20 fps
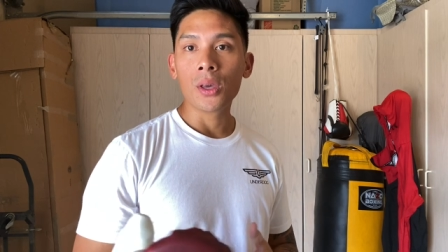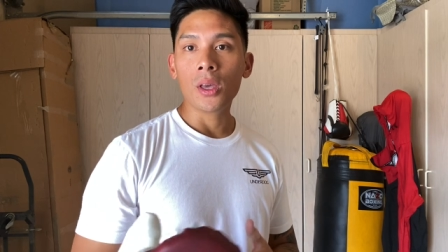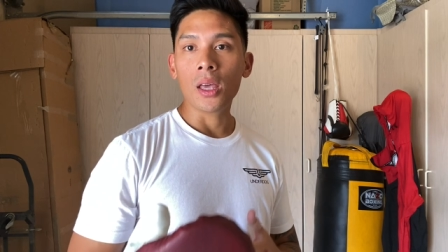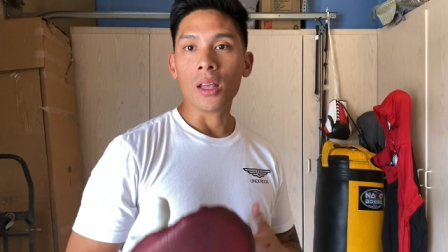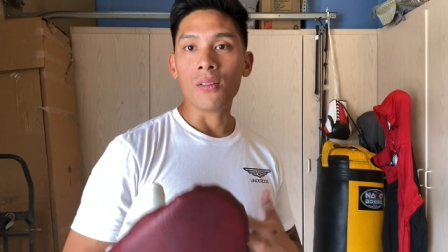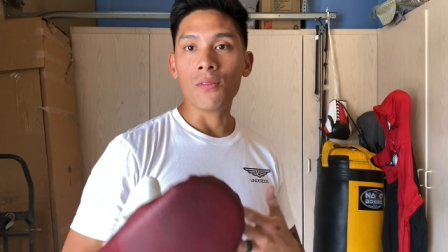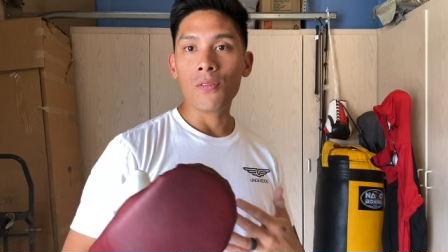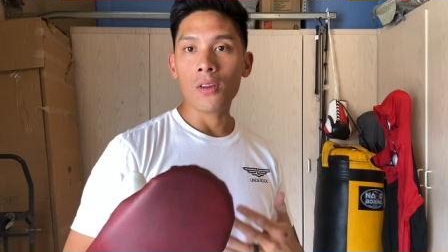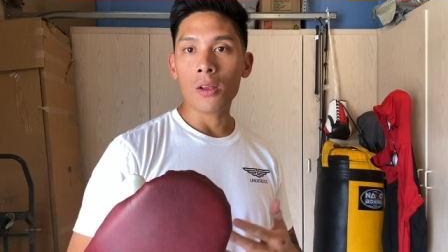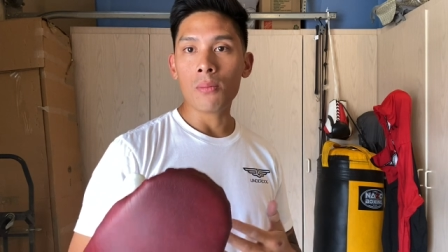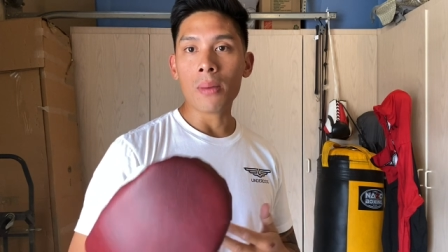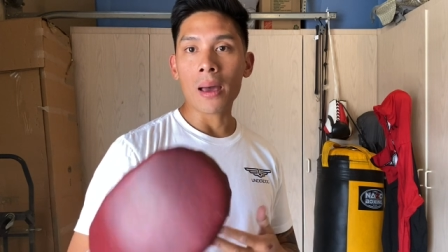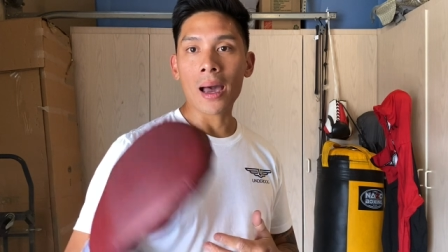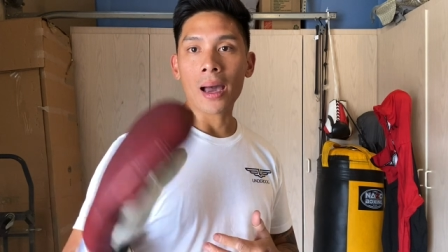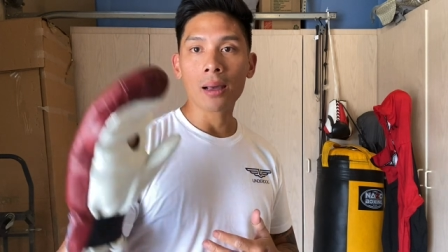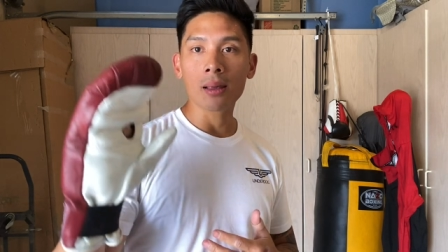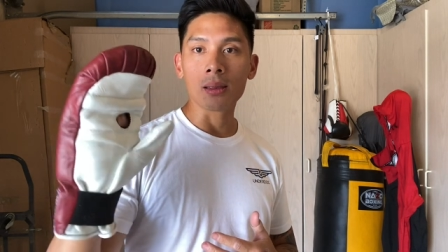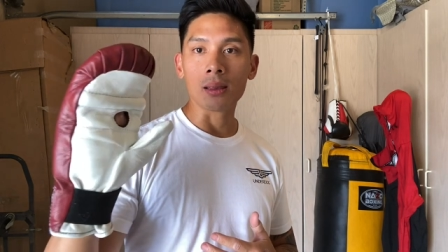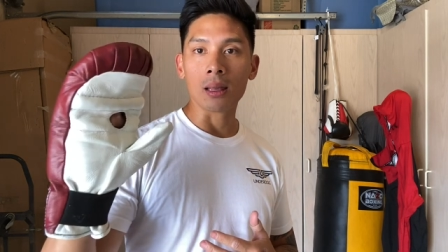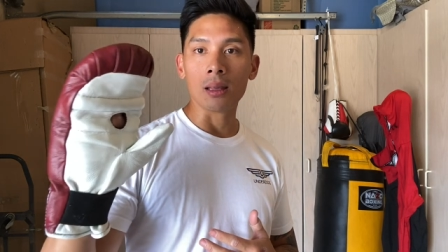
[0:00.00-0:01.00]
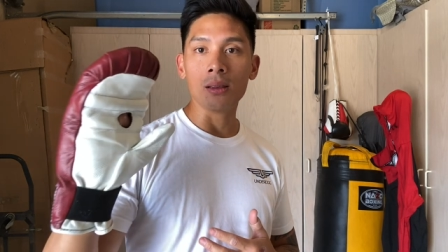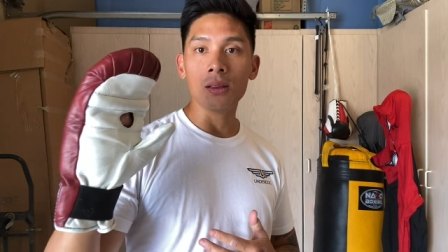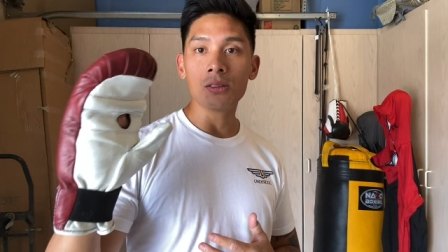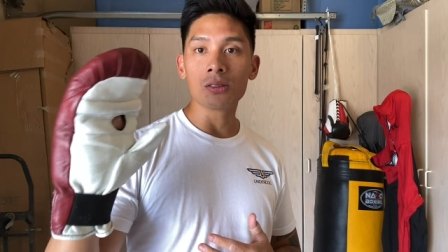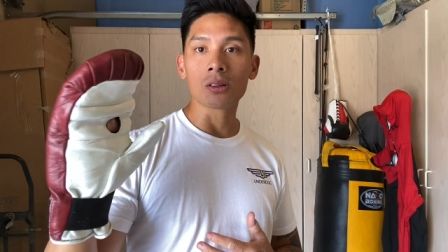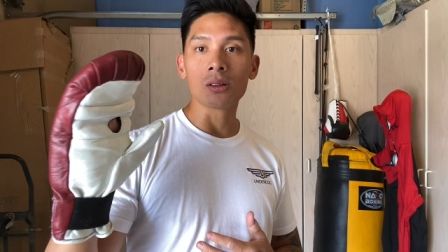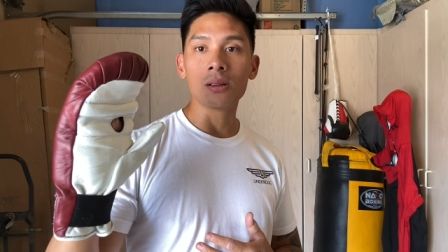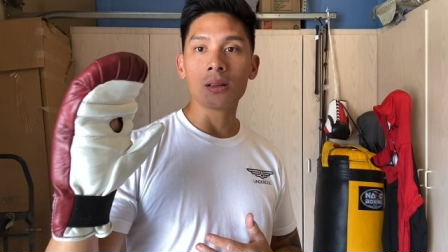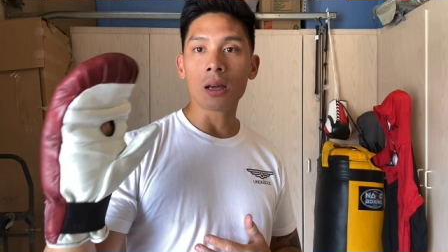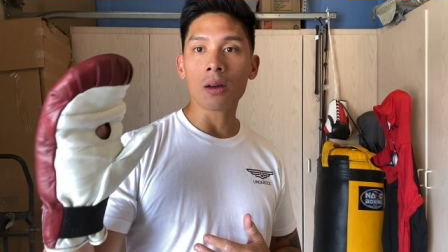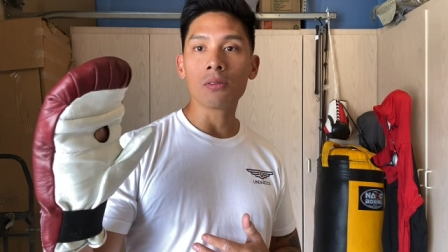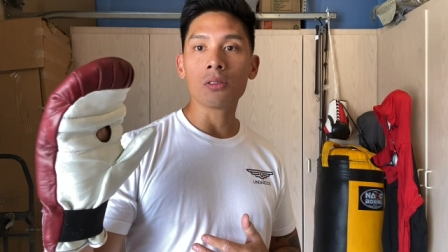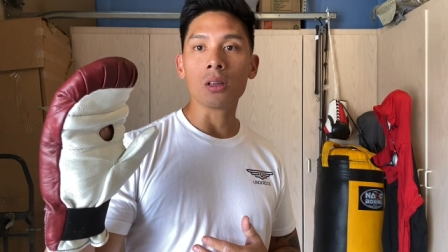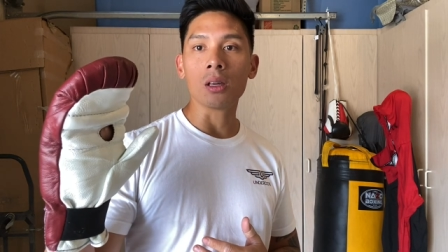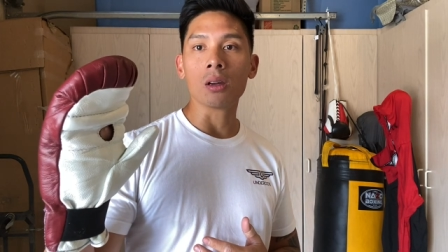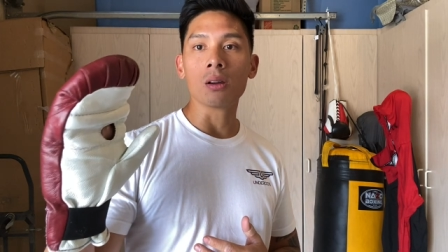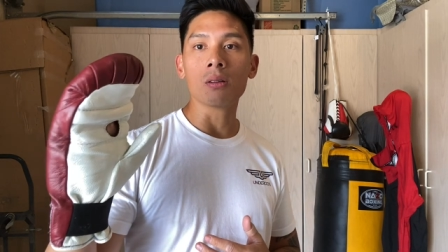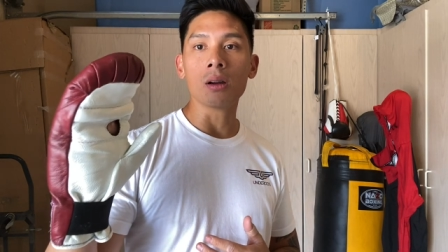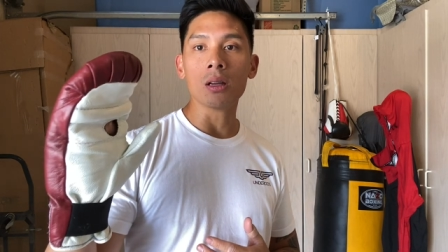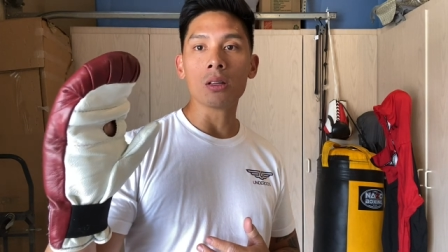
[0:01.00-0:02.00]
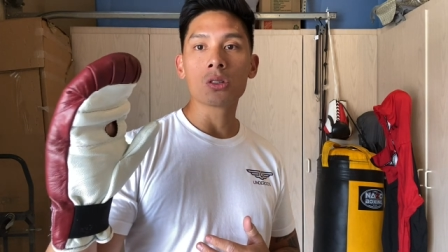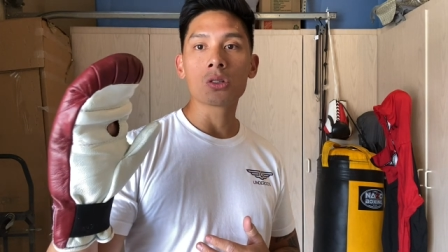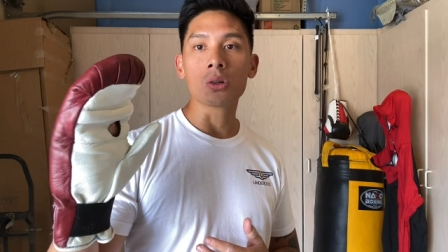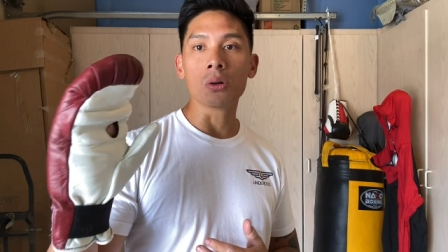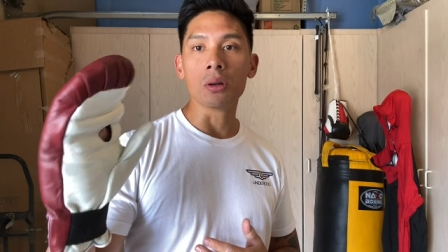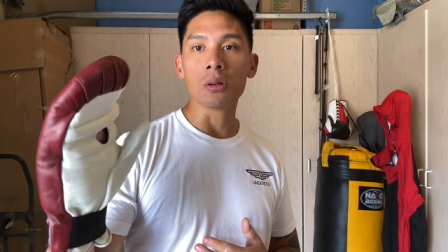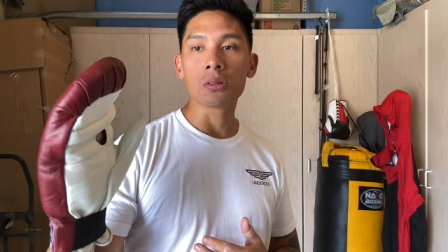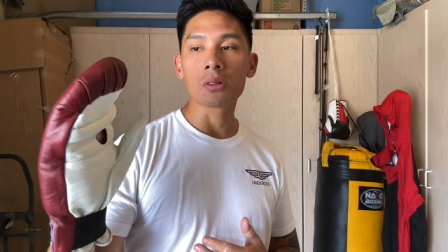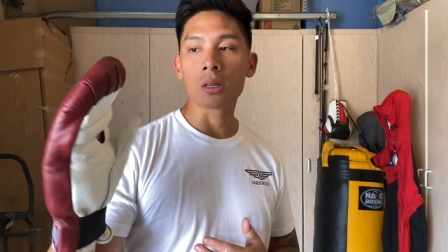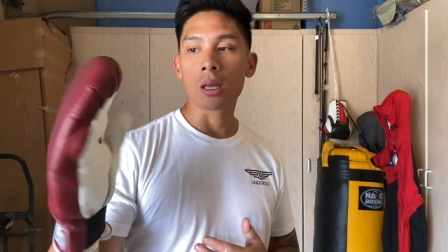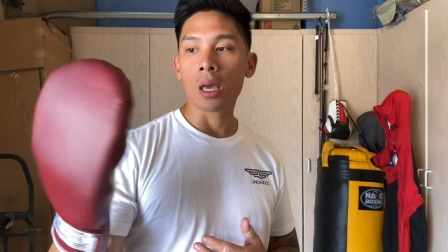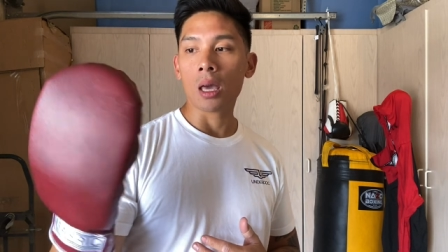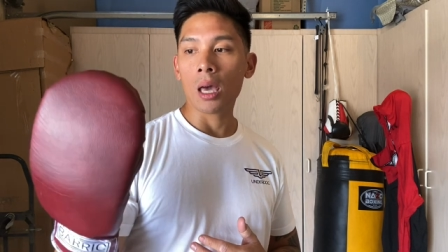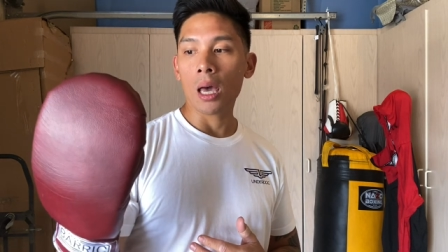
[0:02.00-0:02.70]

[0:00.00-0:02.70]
and feedback, then these are definitely a great choice.